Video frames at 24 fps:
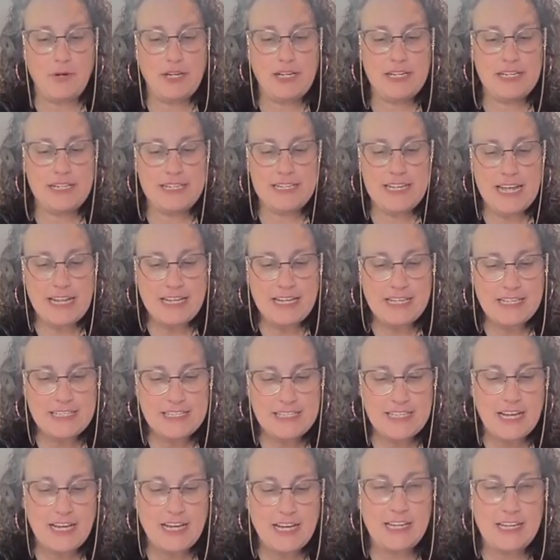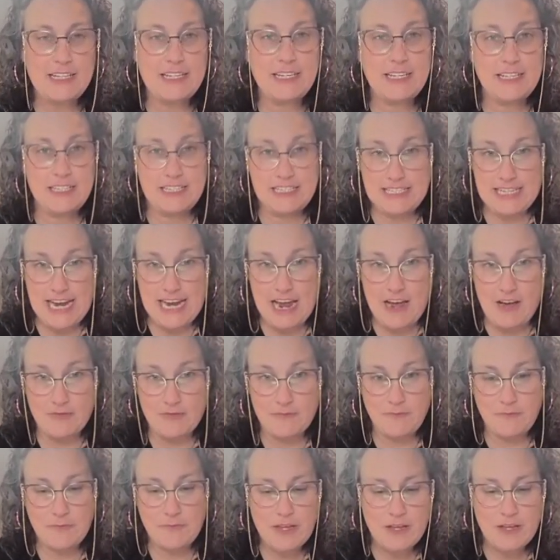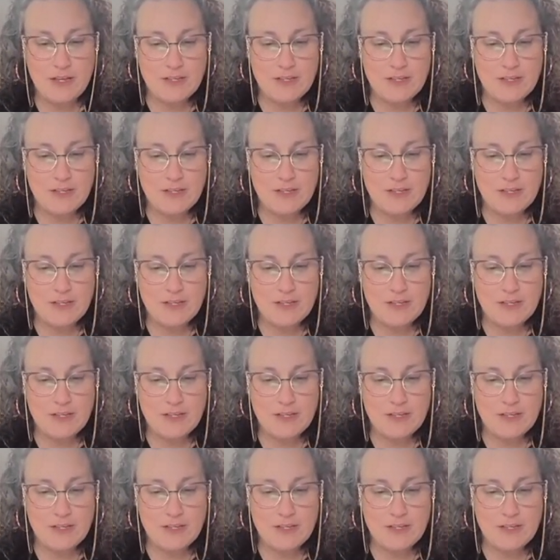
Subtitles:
put it netting side down